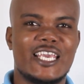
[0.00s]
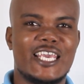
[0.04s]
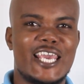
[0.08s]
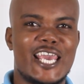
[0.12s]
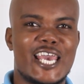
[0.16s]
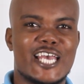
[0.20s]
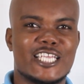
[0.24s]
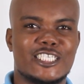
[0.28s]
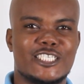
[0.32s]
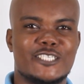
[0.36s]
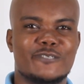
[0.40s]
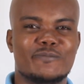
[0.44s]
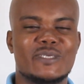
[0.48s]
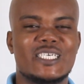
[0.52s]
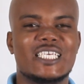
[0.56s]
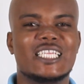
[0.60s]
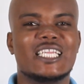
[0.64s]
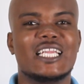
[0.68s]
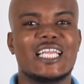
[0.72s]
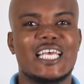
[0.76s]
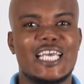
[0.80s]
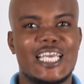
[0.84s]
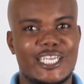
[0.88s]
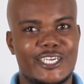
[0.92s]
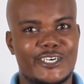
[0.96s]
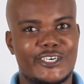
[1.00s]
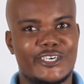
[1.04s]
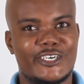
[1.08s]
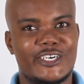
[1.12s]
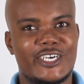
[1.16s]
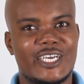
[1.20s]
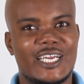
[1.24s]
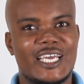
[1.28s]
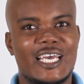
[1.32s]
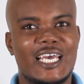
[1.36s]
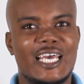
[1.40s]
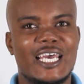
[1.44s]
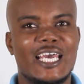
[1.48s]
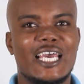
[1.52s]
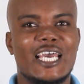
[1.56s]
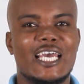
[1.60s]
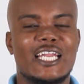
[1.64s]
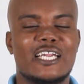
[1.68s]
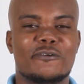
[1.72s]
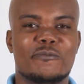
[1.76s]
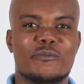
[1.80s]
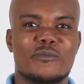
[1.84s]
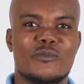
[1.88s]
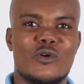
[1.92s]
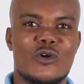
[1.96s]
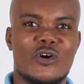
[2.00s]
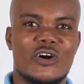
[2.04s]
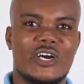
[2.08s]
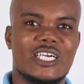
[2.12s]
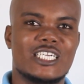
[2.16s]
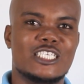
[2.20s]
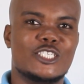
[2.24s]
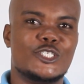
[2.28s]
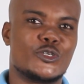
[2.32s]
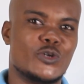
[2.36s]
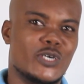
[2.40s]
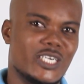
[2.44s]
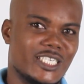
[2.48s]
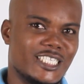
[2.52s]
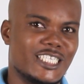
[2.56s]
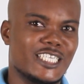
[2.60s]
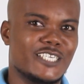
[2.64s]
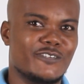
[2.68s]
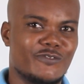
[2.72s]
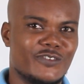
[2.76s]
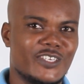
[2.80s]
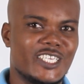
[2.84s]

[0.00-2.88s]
Catch me later in a more interesting